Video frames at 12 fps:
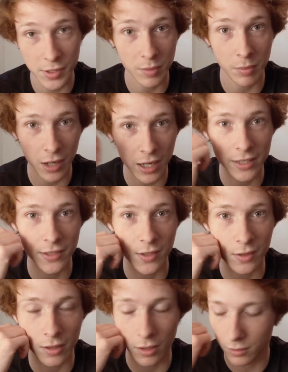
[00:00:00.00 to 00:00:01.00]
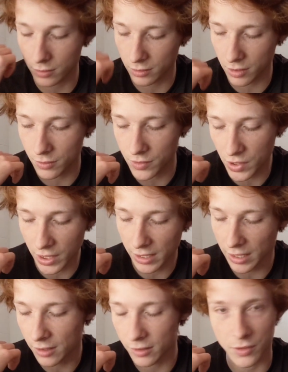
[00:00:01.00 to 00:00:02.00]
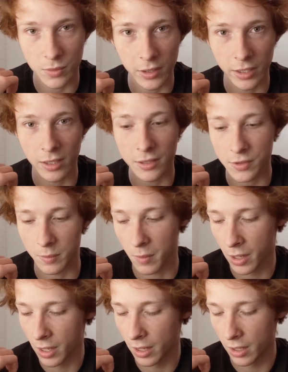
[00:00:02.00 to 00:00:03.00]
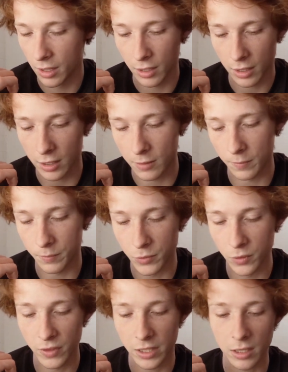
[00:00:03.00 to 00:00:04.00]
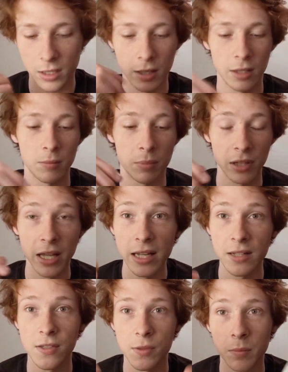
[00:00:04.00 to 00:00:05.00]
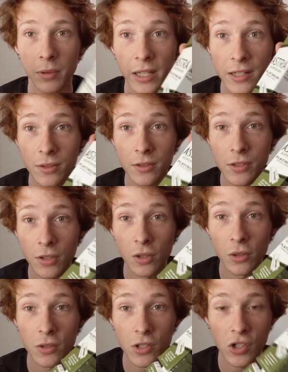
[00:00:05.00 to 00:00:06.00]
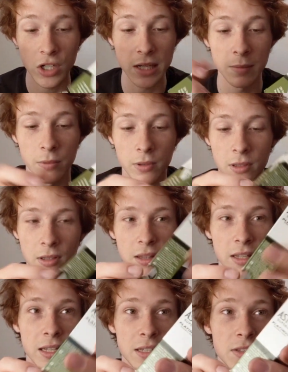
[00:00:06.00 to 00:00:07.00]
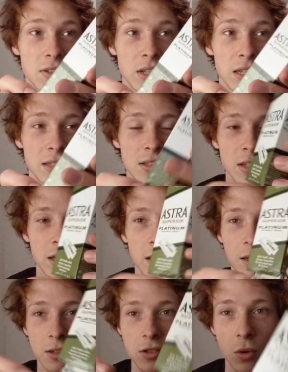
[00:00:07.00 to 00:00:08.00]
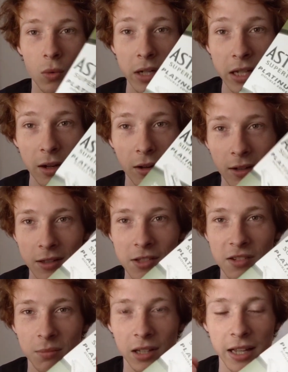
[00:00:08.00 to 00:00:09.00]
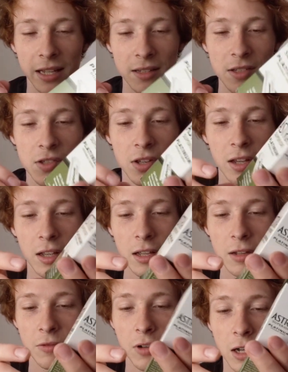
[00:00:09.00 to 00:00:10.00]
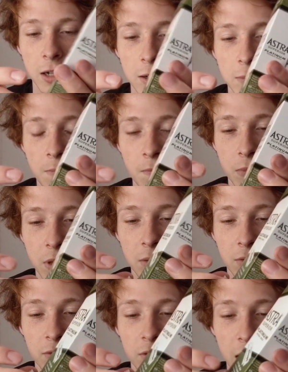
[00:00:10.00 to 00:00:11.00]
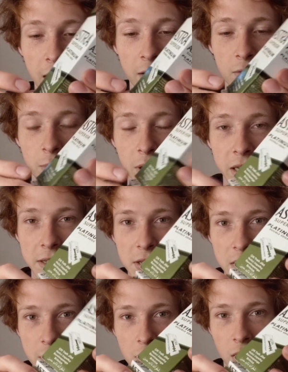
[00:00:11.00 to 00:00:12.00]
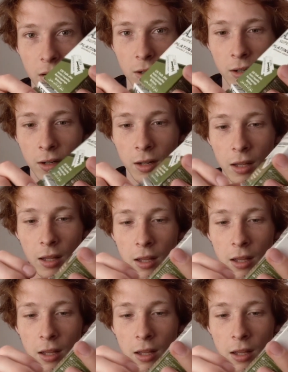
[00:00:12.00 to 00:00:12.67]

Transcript: be surprised. Go and go and check it out. It's really awesome. Um, moving on, blades. Blades are so cheap. This is uh, 20 cartons of blades, um, five blades in each carton,